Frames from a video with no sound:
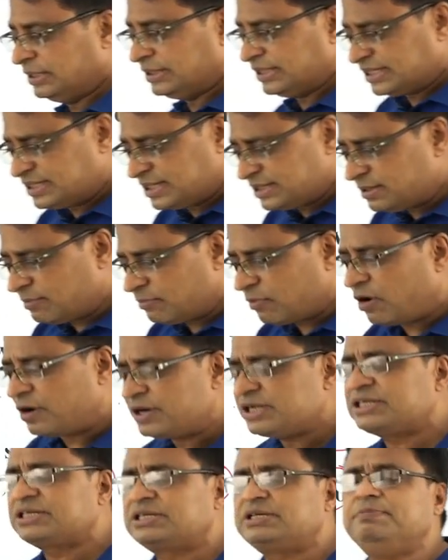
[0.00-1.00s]
This is the
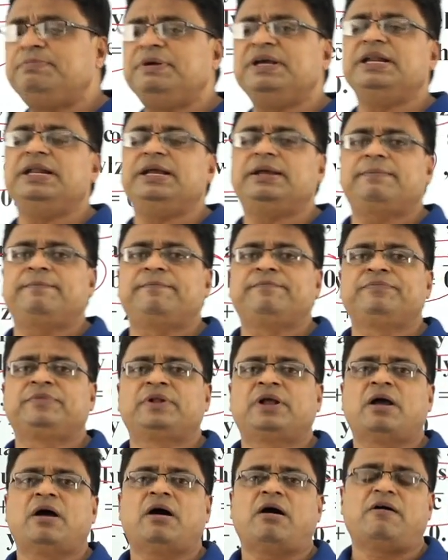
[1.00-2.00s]
modest beginning
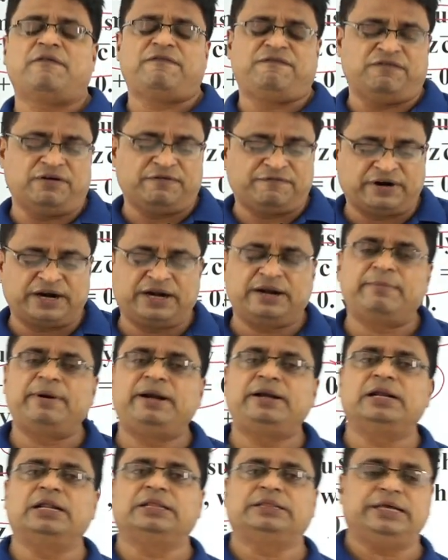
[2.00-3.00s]
of
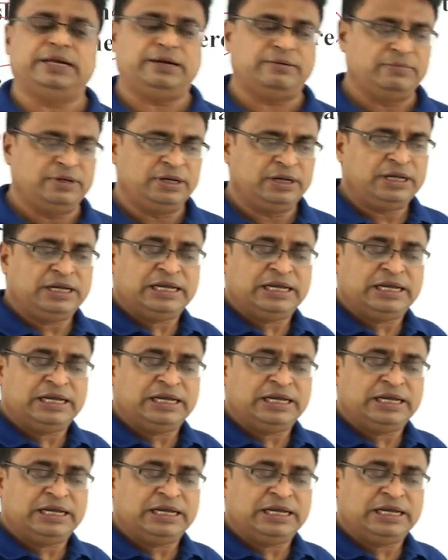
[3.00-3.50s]
fundamental theorem.